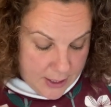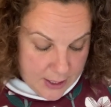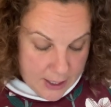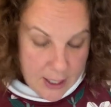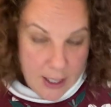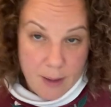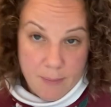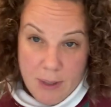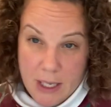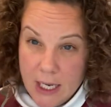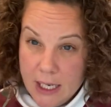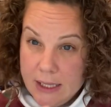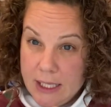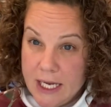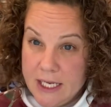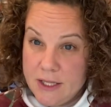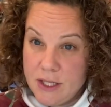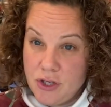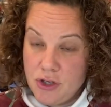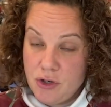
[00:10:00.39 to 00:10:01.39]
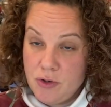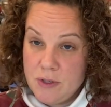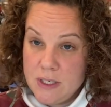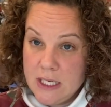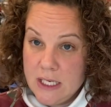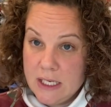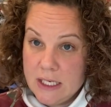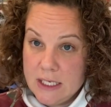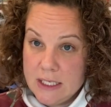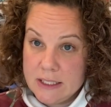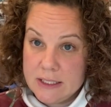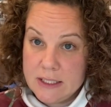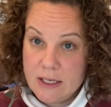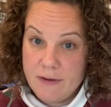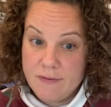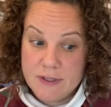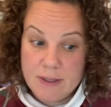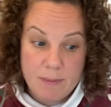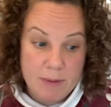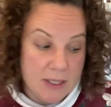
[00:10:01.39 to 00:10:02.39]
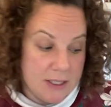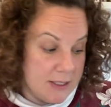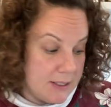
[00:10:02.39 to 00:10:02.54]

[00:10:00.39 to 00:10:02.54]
And I like the uniqueness of some of the